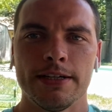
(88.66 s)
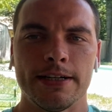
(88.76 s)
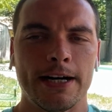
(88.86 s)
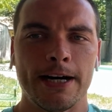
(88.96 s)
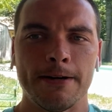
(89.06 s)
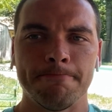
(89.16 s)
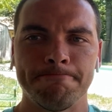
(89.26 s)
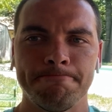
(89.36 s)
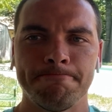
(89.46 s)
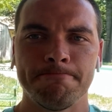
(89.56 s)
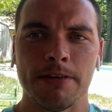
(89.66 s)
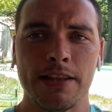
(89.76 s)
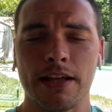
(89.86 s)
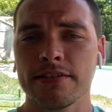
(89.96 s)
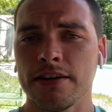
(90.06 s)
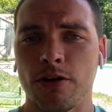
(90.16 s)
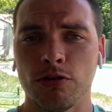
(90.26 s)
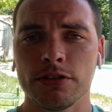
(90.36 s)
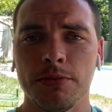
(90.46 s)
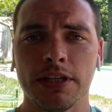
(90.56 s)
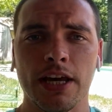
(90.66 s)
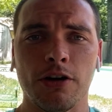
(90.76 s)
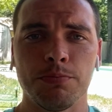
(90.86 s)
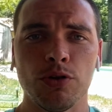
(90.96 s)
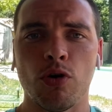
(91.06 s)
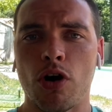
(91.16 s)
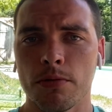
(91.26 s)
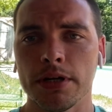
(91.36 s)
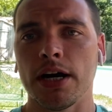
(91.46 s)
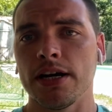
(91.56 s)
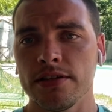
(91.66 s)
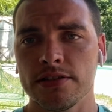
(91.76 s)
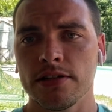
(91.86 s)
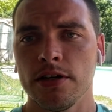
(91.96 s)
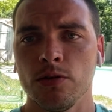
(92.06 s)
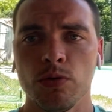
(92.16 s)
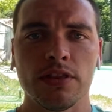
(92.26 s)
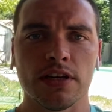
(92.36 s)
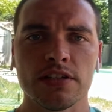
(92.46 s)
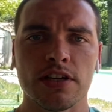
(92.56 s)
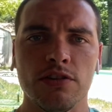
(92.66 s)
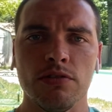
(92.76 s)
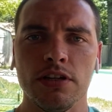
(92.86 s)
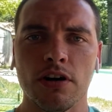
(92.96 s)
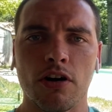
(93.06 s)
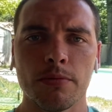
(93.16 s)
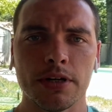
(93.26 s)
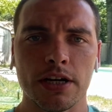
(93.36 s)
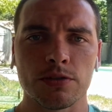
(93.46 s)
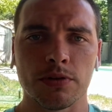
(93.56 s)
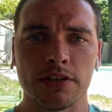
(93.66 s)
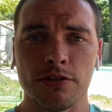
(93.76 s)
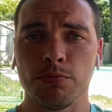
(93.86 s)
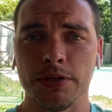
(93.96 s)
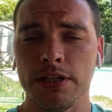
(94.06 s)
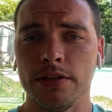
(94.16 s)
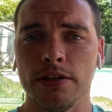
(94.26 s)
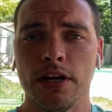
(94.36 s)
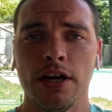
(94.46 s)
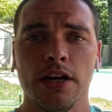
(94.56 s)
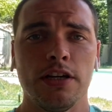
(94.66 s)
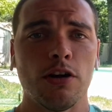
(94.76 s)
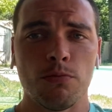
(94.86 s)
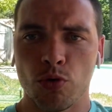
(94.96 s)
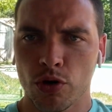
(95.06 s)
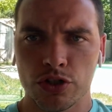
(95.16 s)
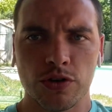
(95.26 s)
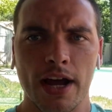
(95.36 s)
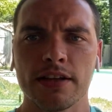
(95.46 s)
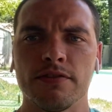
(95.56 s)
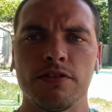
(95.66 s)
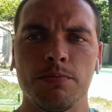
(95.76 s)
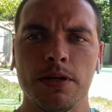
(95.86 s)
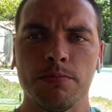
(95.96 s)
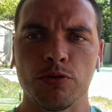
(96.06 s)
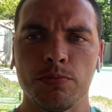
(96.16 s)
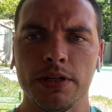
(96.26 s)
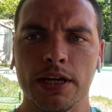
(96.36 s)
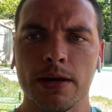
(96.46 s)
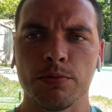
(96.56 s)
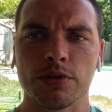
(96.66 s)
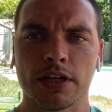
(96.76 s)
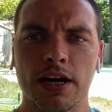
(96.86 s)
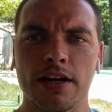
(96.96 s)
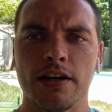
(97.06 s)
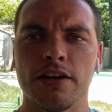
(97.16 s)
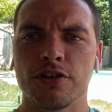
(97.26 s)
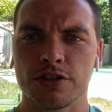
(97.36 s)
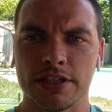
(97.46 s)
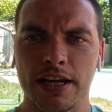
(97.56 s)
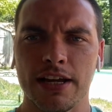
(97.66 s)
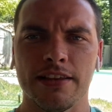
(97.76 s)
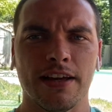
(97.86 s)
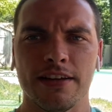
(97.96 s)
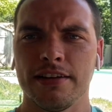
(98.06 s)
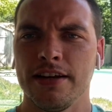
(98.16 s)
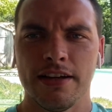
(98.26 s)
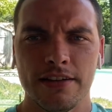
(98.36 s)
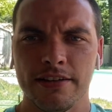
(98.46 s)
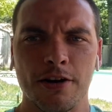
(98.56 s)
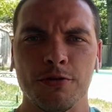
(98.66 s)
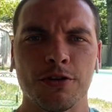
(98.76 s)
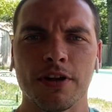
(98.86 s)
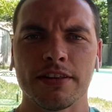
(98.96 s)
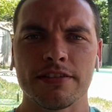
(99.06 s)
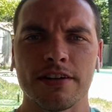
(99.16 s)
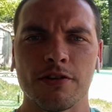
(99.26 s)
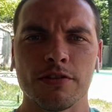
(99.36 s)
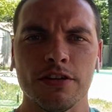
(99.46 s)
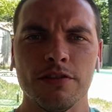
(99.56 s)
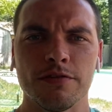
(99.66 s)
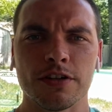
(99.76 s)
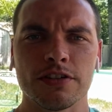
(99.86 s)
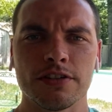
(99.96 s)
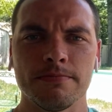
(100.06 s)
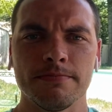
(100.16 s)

Um, and that's going to ultimately help you harmonize with things that you need to harmonize with. You'll be, you know, more attractive to people being able to kind of understand that, you know, you're not the center of the universe.